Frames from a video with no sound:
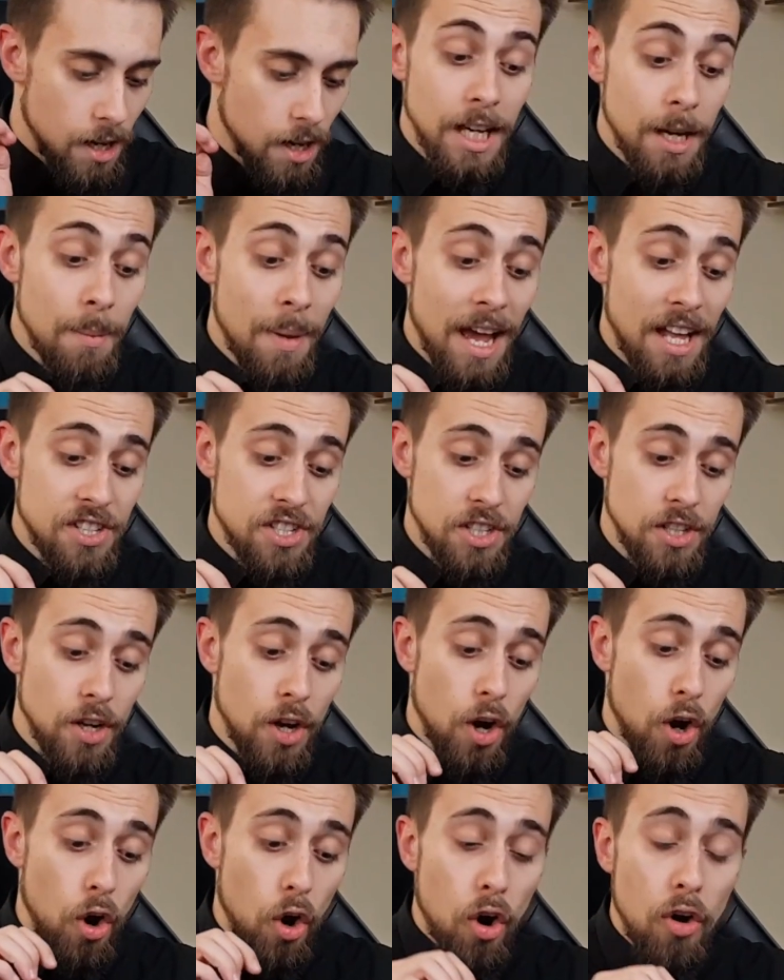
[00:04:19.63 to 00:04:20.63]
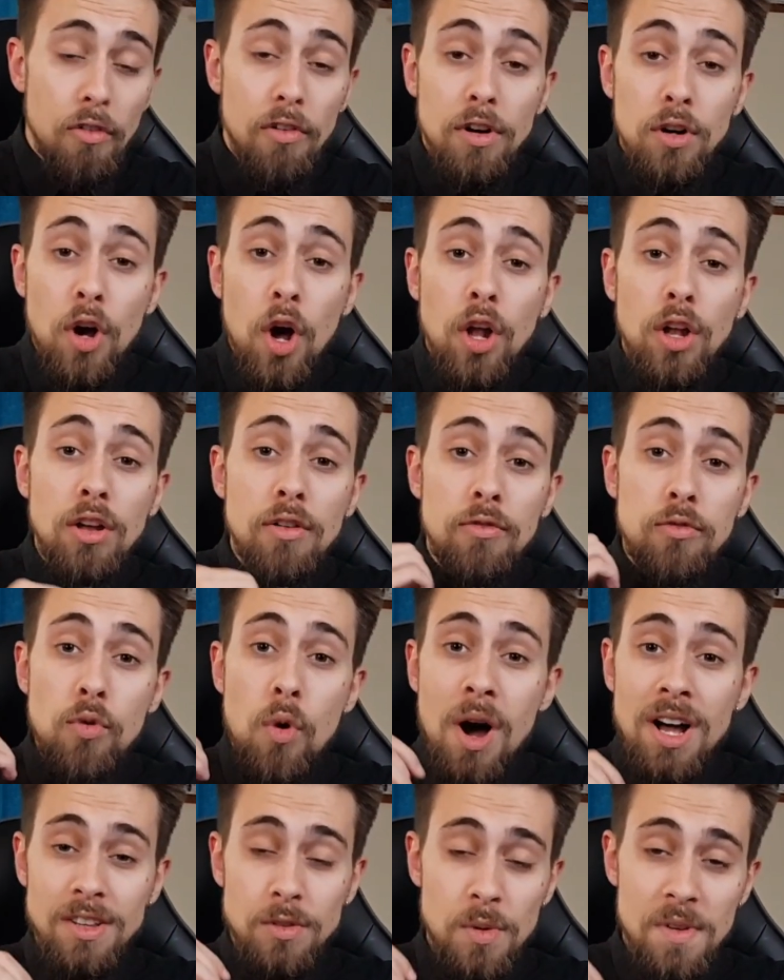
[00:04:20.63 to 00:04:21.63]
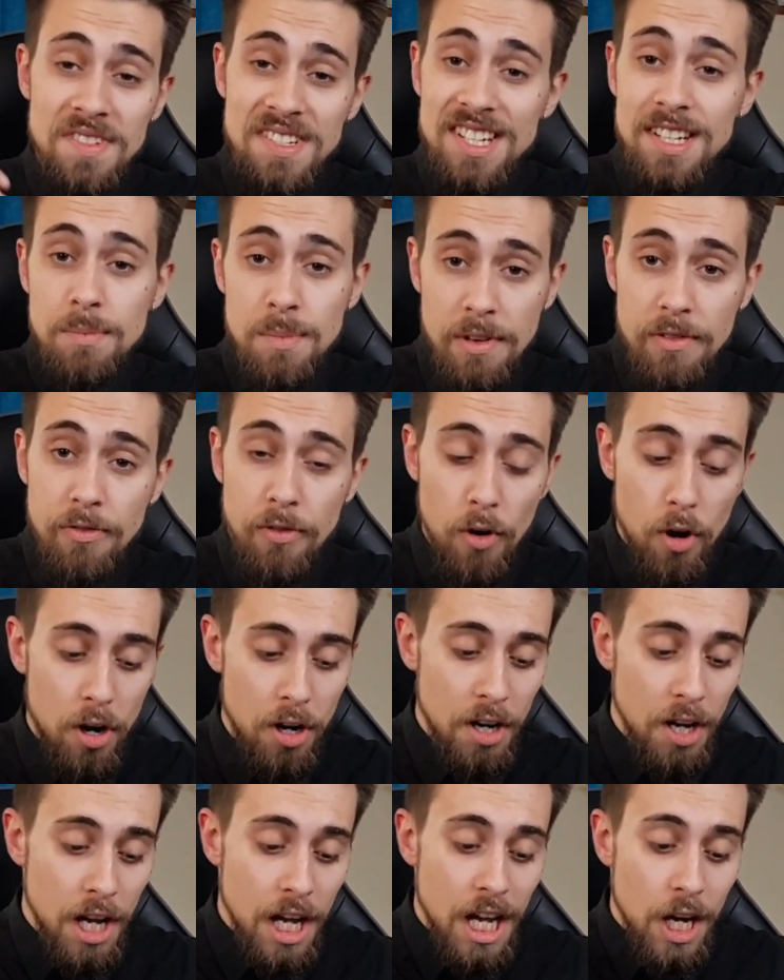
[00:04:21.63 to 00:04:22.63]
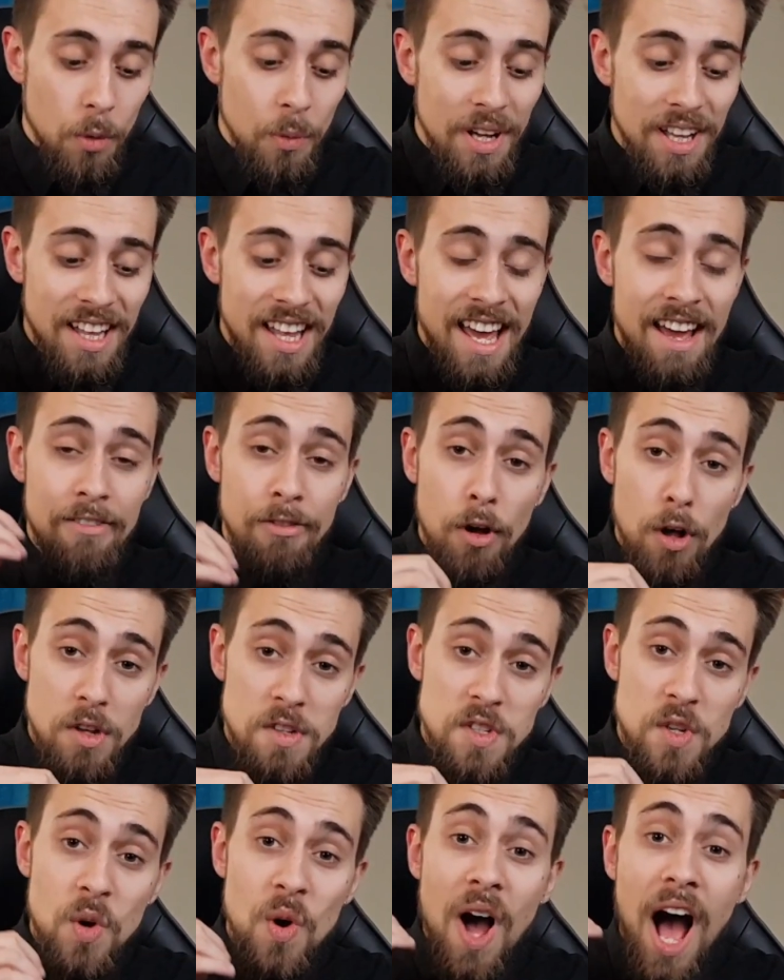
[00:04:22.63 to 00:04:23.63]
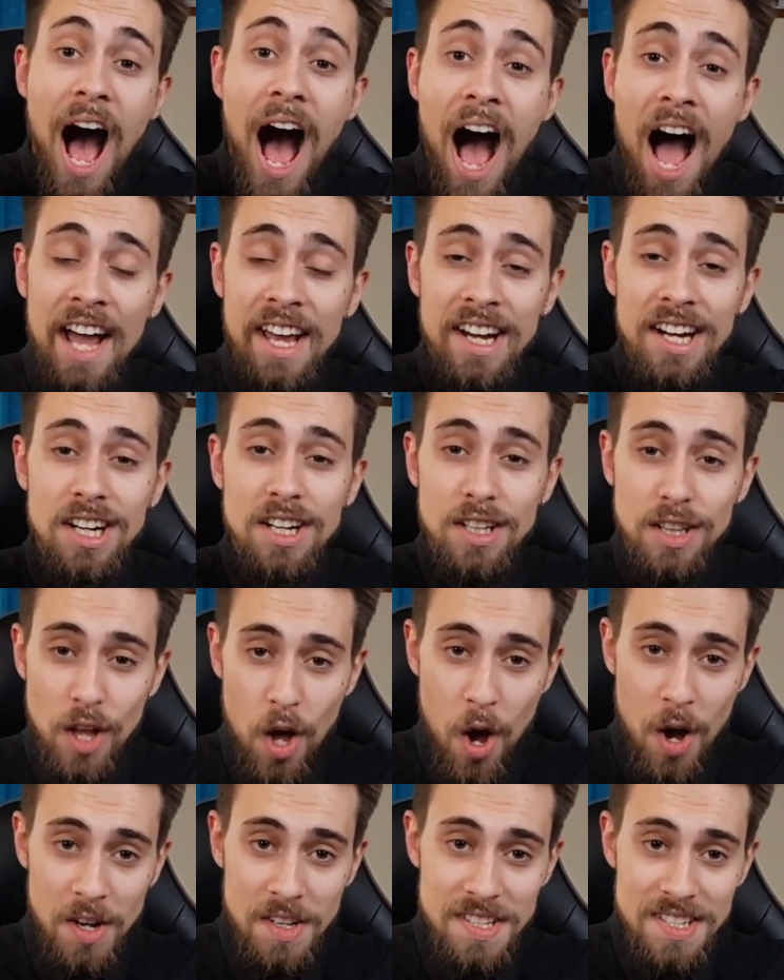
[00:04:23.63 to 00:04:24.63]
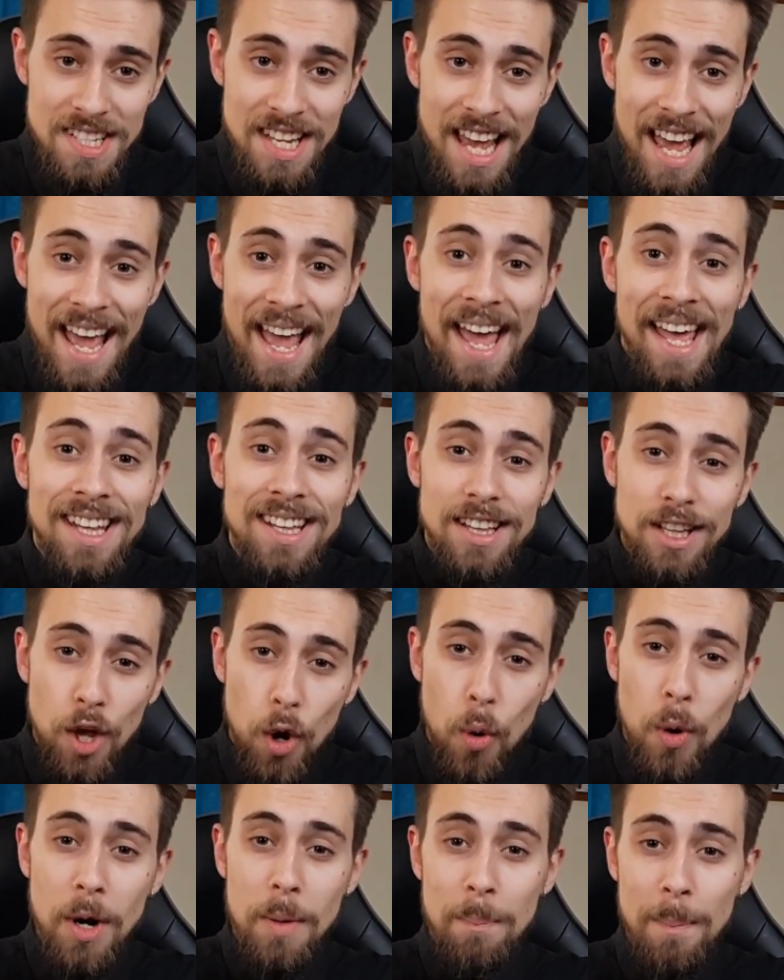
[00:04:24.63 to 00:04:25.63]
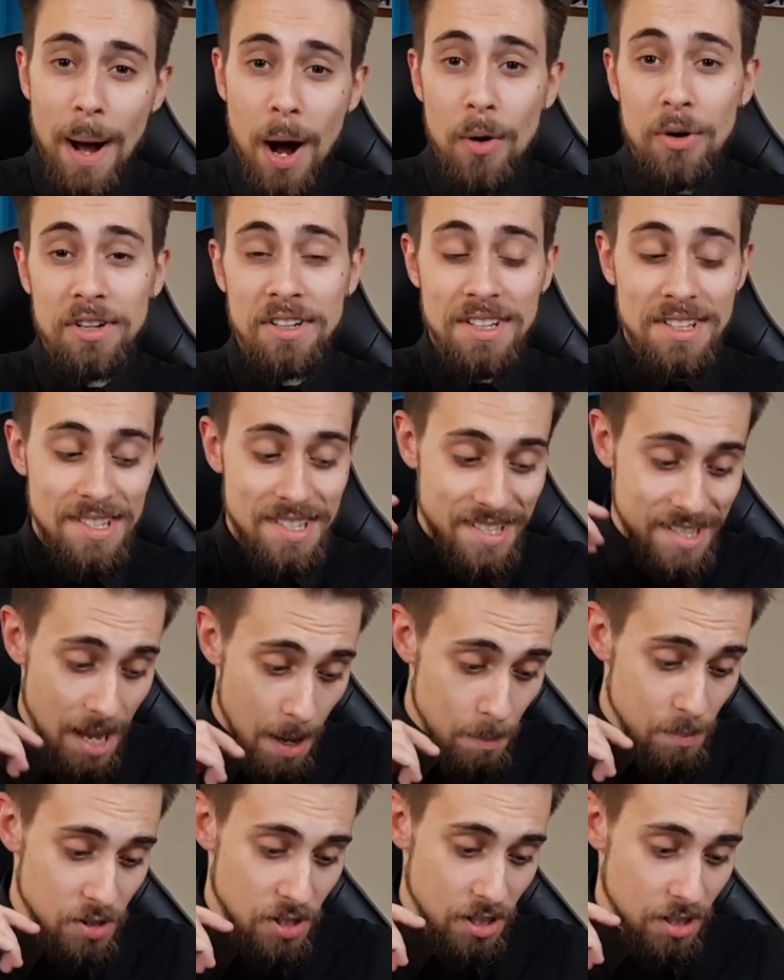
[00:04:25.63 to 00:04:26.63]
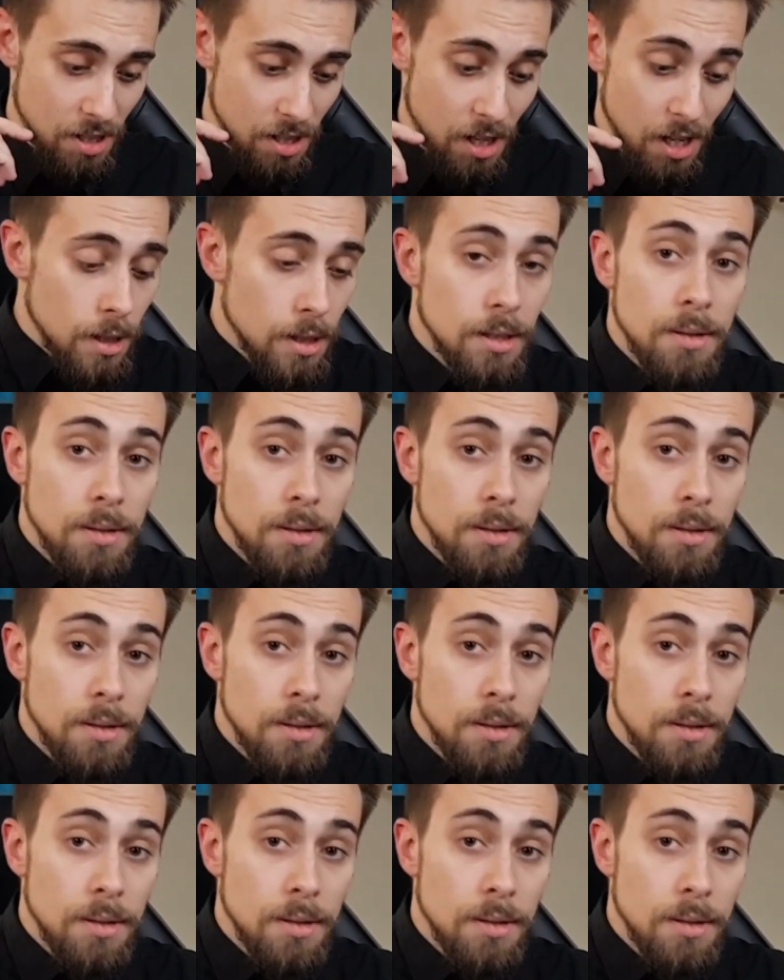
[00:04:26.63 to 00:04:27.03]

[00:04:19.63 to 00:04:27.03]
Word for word: Imagine, overall of what we've seen before, we'll have also higher clocks and lower power consumption,